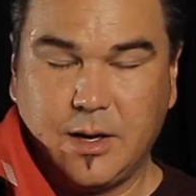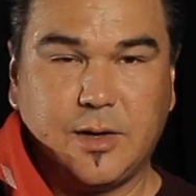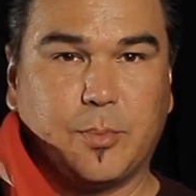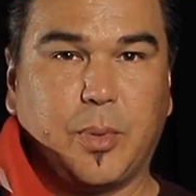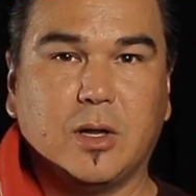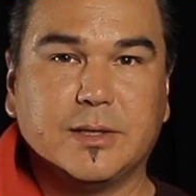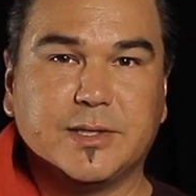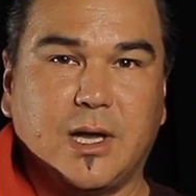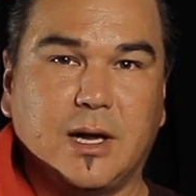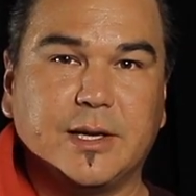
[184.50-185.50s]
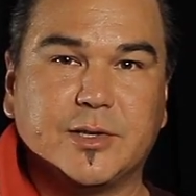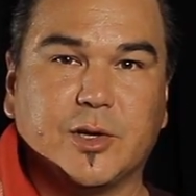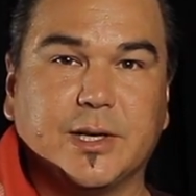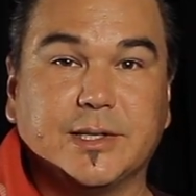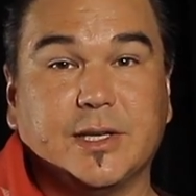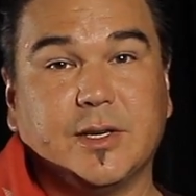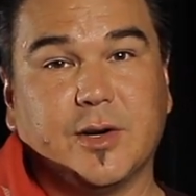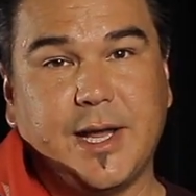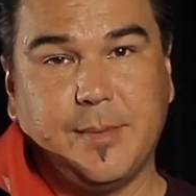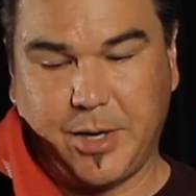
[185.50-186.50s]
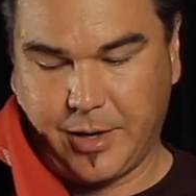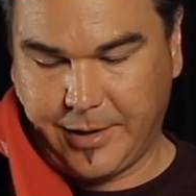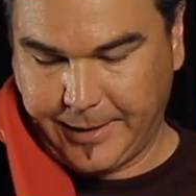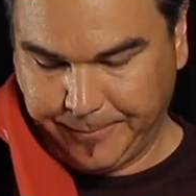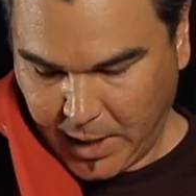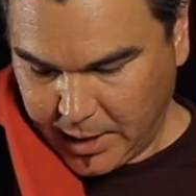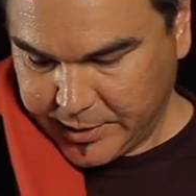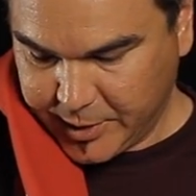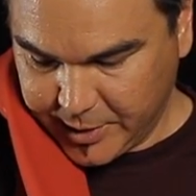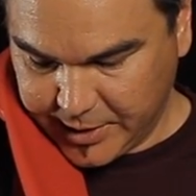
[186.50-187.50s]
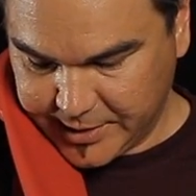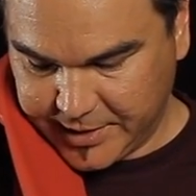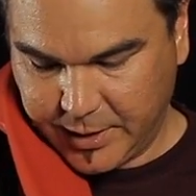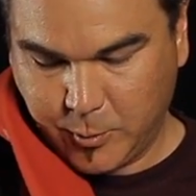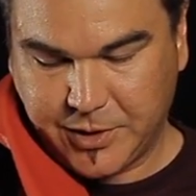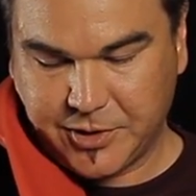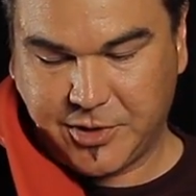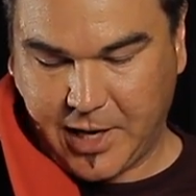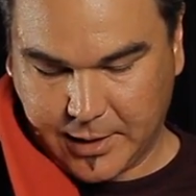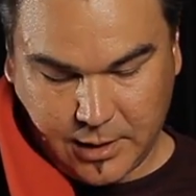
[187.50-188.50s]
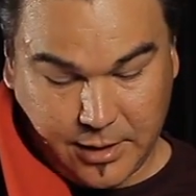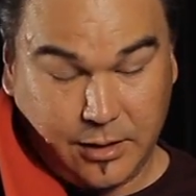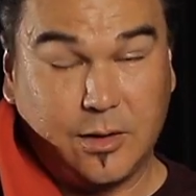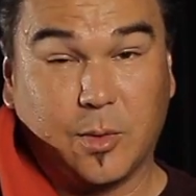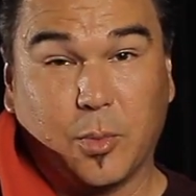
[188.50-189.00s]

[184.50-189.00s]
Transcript: your ball and socket joints in your hip area. So you can see when you're straddling your